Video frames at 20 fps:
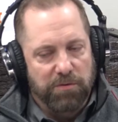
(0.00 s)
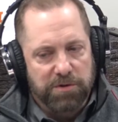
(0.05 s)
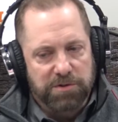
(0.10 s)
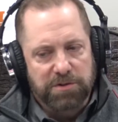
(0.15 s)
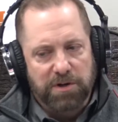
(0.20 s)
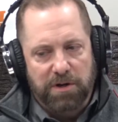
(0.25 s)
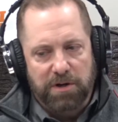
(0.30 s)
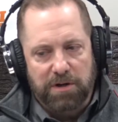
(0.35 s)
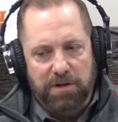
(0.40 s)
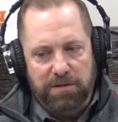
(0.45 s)
there's
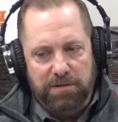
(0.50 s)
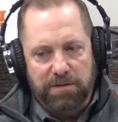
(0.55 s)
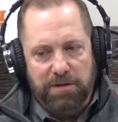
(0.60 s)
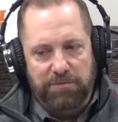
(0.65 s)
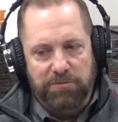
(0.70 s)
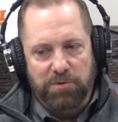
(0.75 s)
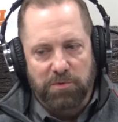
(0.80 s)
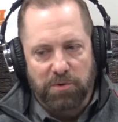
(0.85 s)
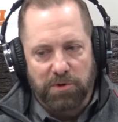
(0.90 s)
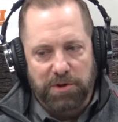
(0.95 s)
going to,
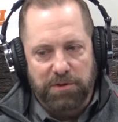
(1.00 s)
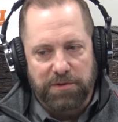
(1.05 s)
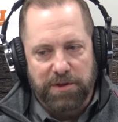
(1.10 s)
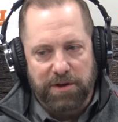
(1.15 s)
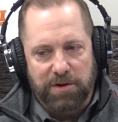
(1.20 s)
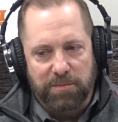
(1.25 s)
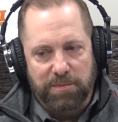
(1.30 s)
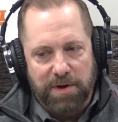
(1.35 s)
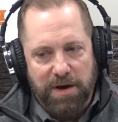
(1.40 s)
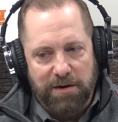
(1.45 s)
if you really
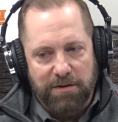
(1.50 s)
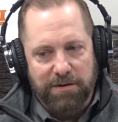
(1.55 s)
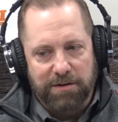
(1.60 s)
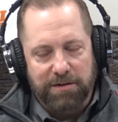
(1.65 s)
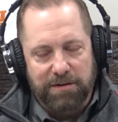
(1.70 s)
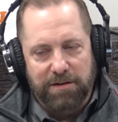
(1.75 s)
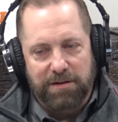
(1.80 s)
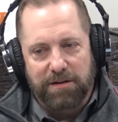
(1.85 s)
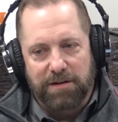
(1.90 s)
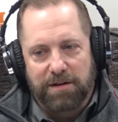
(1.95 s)
think about it,
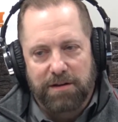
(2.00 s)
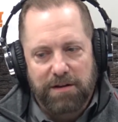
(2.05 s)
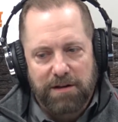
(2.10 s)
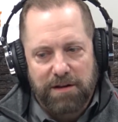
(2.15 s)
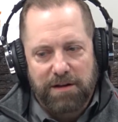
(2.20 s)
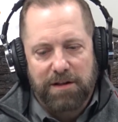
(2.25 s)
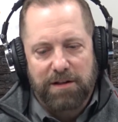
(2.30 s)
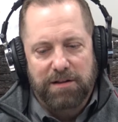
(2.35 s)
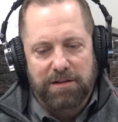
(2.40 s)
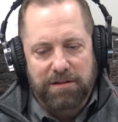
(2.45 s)

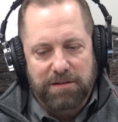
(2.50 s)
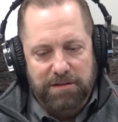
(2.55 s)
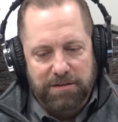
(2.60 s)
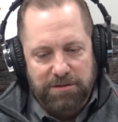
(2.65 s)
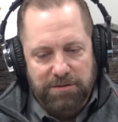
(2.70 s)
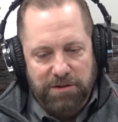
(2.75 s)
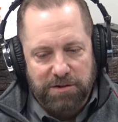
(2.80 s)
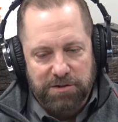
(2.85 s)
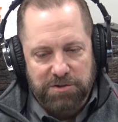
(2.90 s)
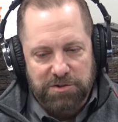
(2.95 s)

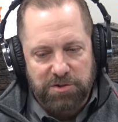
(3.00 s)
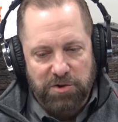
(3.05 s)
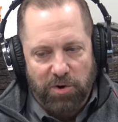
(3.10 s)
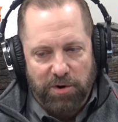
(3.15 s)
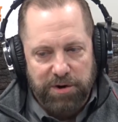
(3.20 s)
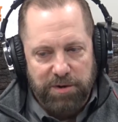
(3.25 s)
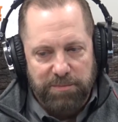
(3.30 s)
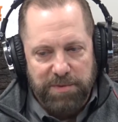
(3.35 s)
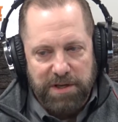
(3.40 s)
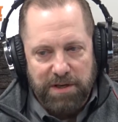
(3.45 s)
there's
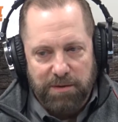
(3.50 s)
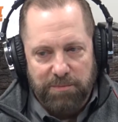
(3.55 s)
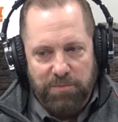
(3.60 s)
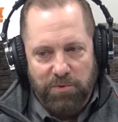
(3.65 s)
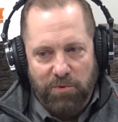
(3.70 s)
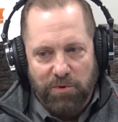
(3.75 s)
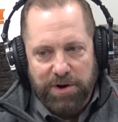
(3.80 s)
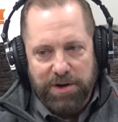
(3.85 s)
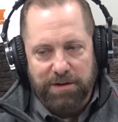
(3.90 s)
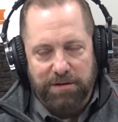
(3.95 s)
going to be a
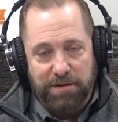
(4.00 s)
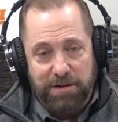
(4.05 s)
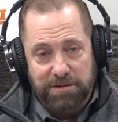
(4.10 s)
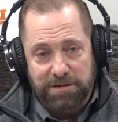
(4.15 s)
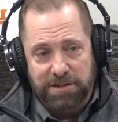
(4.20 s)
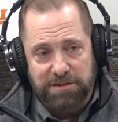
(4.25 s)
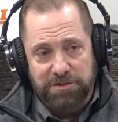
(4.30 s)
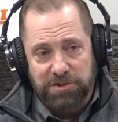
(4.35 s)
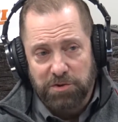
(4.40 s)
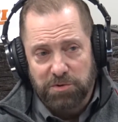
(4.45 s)
point, because
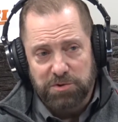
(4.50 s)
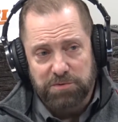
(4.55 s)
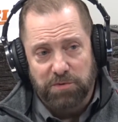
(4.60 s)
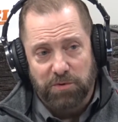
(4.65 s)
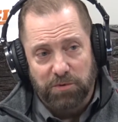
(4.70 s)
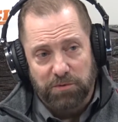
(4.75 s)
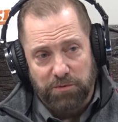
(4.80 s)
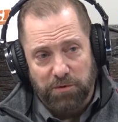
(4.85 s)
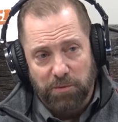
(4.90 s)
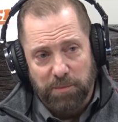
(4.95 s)
it's
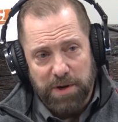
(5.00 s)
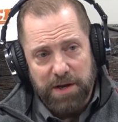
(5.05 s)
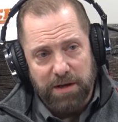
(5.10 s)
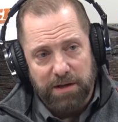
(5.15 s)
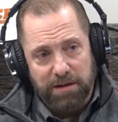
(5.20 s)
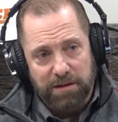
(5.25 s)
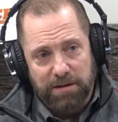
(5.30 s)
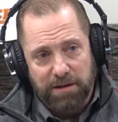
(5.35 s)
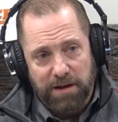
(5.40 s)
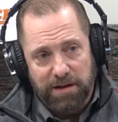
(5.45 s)
useful for
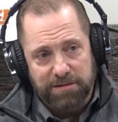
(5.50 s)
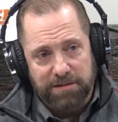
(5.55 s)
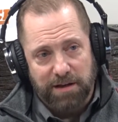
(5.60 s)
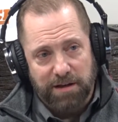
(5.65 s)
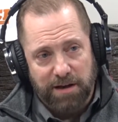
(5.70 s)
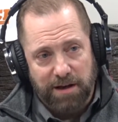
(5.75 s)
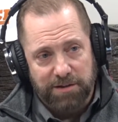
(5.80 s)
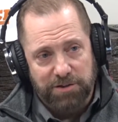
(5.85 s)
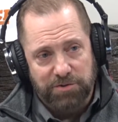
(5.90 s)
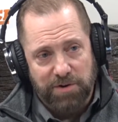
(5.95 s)
me as a
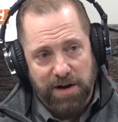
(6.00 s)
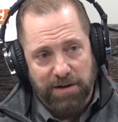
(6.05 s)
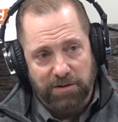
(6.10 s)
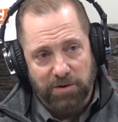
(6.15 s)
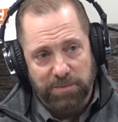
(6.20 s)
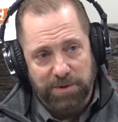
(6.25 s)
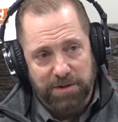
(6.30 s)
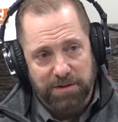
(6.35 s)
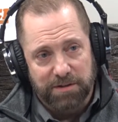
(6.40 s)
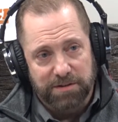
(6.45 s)
contractor,
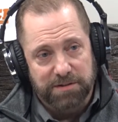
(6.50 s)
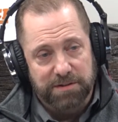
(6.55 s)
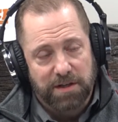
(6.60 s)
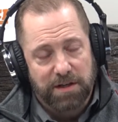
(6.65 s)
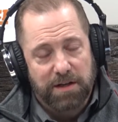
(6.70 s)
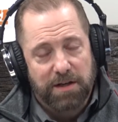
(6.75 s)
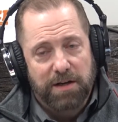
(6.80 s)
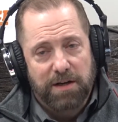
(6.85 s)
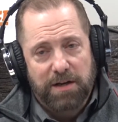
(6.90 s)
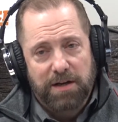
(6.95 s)
because
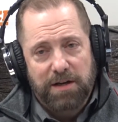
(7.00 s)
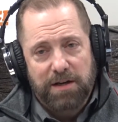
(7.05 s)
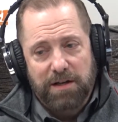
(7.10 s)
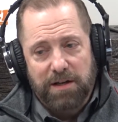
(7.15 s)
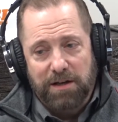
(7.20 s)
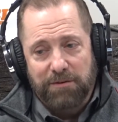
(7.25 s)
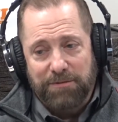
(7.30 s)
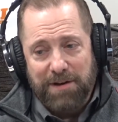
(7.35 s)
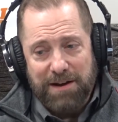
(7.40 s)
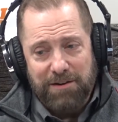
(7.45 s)

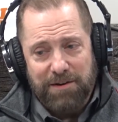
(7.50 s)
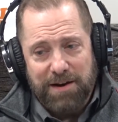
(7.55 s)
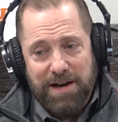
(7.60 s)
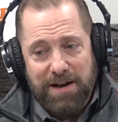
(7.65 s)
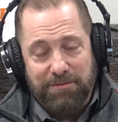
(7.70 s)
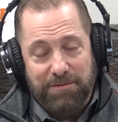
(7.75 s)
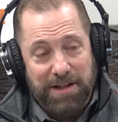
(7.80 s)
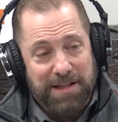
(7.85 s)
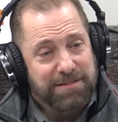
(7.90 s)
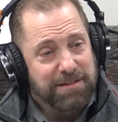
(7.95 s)
if I don't
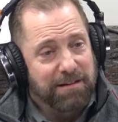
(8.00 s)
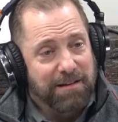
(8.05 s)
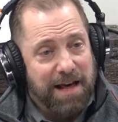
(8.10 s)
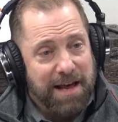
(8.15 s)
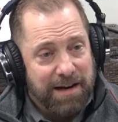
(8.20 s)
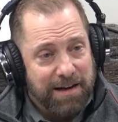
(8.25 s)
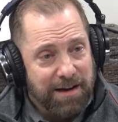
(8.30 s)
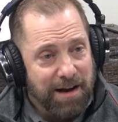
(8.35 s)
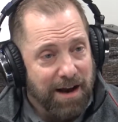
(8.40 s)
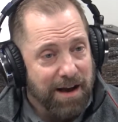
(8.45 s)
have, that's a lot
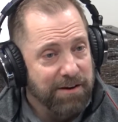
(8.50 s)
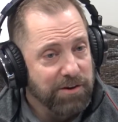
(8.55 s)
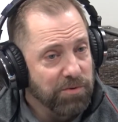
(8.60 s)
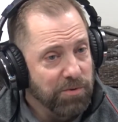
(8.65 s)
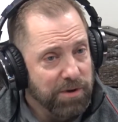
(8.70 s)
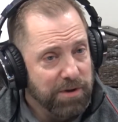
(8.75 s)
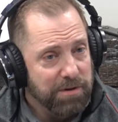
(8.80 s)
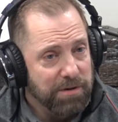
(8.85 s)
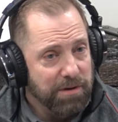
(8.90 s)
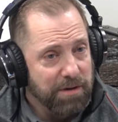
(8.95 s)
of
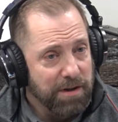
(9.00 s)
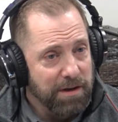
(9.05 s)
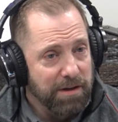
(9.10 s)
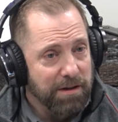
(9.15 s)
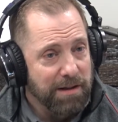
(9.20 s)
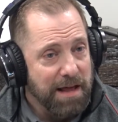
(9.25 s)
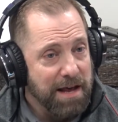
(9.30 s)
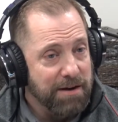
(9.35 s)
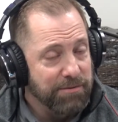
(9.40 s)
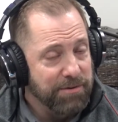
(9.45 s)
conduit and a
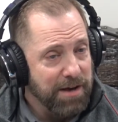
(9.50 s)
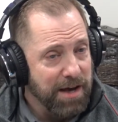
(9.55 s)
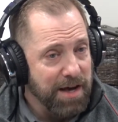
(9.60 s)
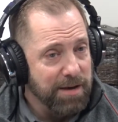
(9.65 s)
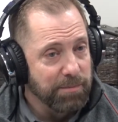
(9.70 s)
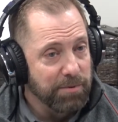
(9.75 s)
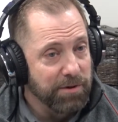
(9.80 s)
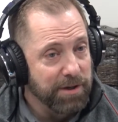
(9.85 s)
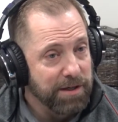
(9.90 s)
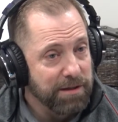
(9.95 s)
lot of
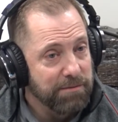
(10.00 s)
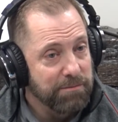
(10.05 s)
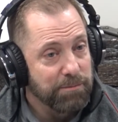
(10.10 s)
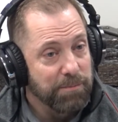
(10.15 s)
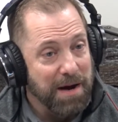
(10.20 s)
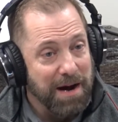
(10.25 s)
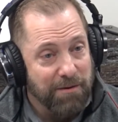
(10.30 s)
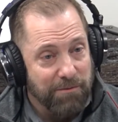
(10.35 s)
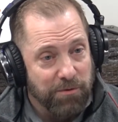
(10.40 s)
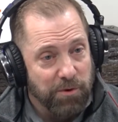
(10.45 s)
cabling
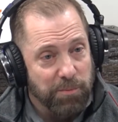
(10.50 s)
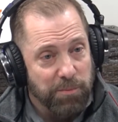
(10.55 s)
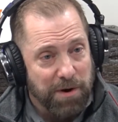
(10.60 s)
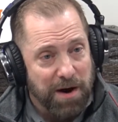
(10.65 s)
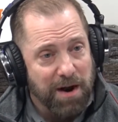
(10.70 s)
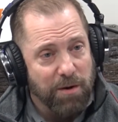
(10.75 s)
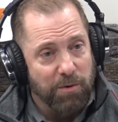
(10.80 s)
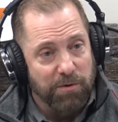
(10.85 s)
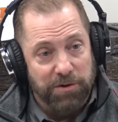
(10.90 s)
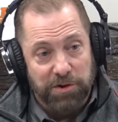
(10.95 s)
for
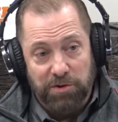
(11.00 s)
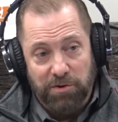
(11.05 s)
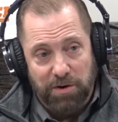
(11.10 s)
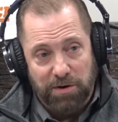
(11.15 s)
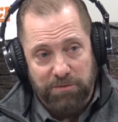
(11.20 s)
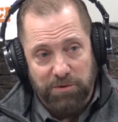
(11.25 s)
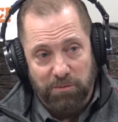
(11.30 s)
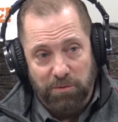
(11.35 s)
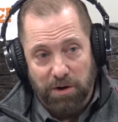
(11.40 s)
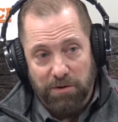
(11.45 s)
power that you don't
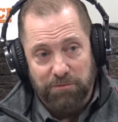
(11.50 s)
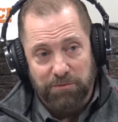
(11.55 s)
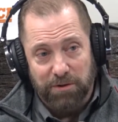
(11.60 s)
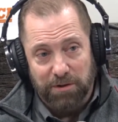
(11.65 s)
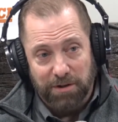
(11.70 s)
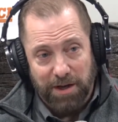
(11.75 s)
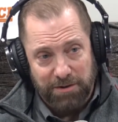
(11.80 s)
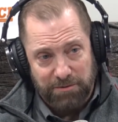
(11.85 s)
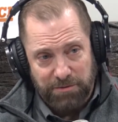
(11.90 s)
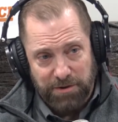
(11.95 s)
have to run for
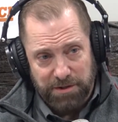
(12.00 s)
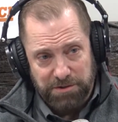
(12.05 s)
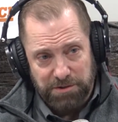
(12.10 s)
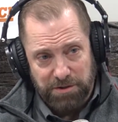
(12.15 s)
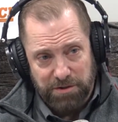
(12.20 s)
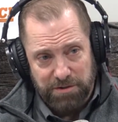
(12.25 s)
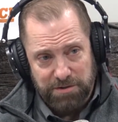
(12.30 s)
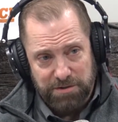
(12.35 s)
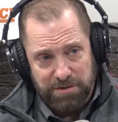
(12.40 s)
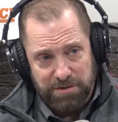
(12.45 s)
light fixtures.